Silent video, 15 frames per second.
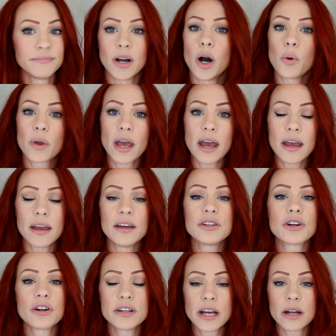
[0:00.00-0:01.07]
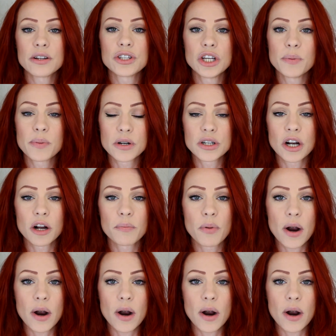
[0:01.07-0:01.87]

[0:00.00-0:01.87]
okay, it turned out a super dark